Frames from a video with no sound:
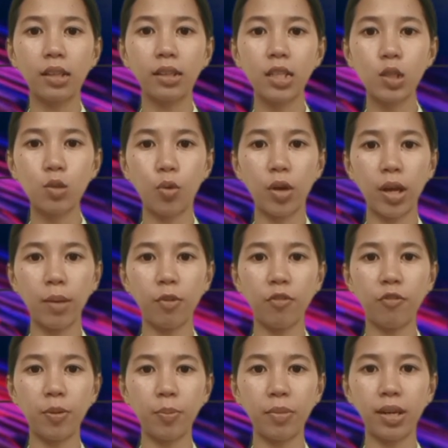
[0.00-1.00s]
This wave
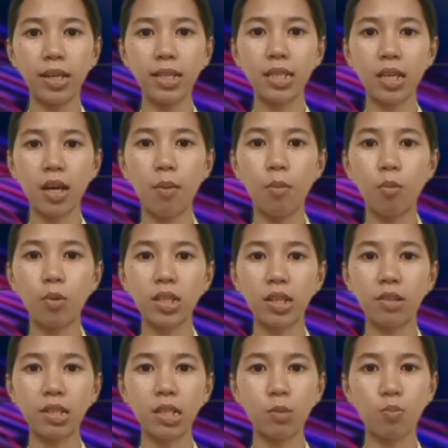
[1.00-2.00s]
of feminism was
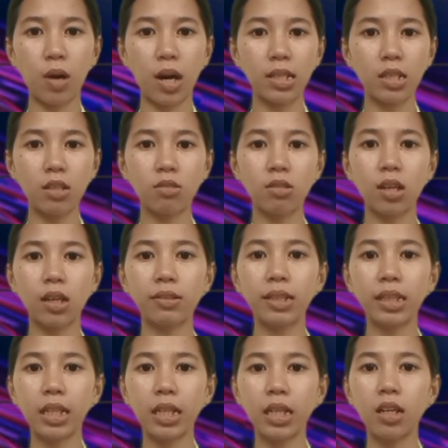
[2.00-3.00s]
a response to the
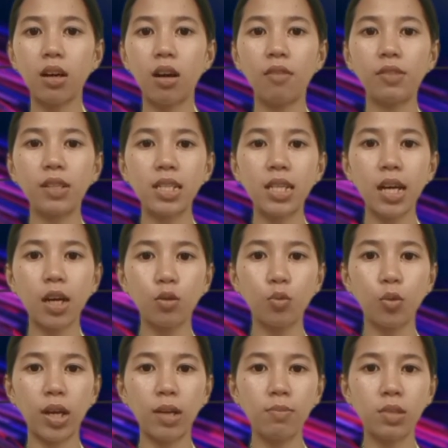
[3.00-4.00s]
critique of the
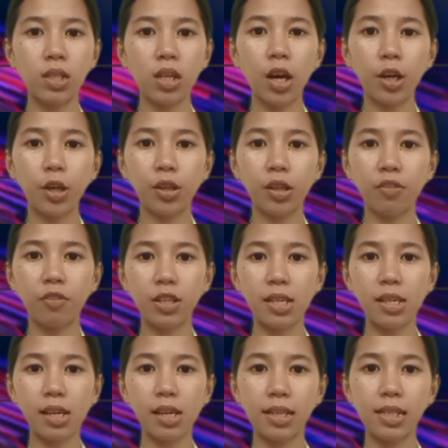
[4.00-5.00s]
second wave's
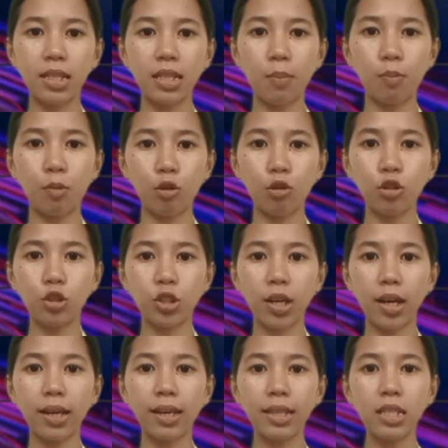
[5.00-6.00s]
universalist approach
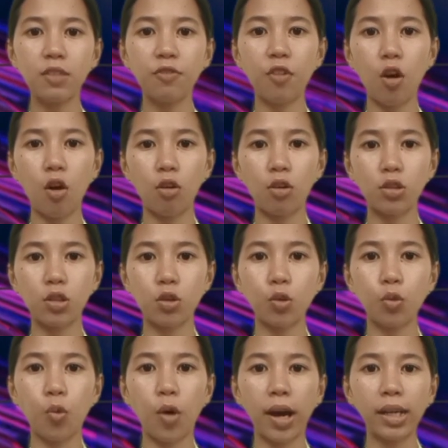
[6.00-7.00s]
and its focus
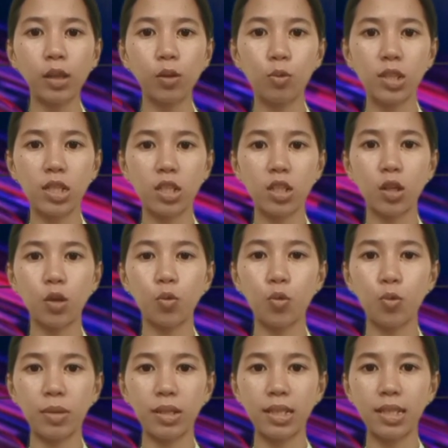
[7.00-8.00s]
on white Western
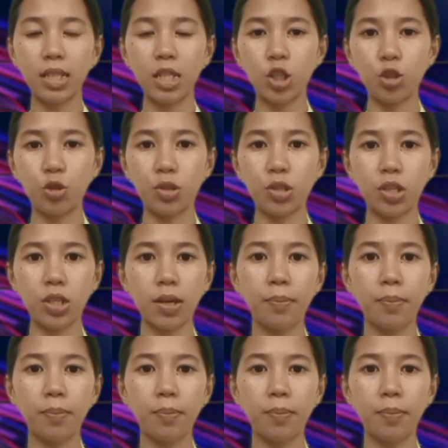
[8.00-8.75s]
women's issues.